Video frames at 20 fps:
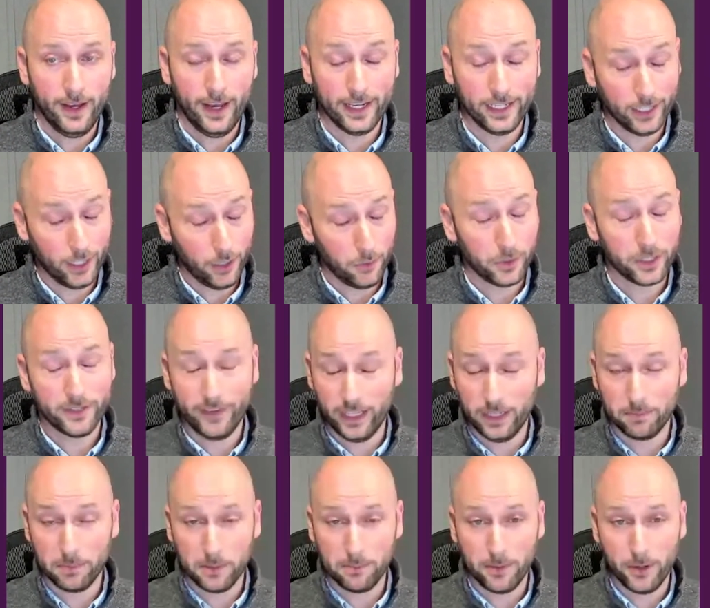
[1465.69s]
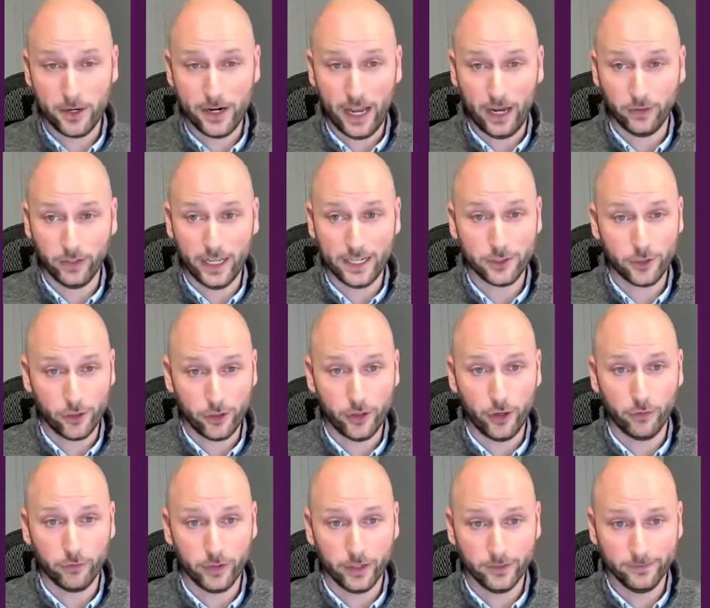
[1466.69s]
and lower developer burnout and
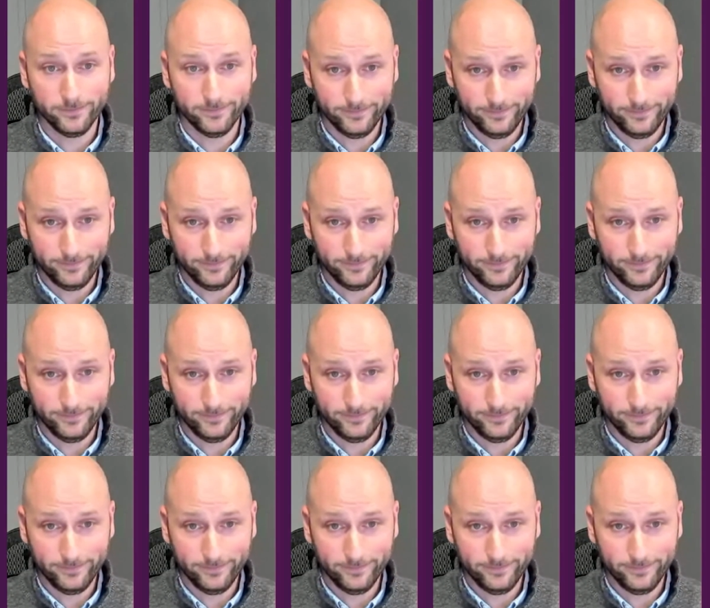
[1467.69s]
turnover.